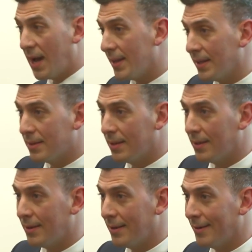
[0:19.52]
uh,
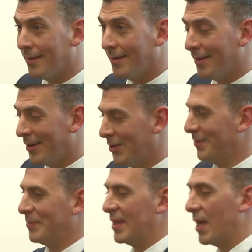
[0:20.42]
even the title might
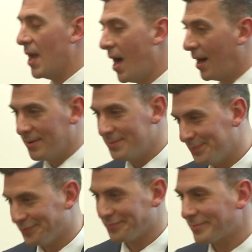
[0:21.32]
sound boring,
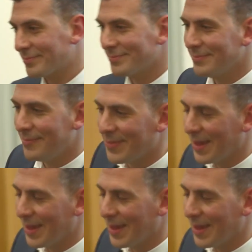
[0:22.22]
but you know, I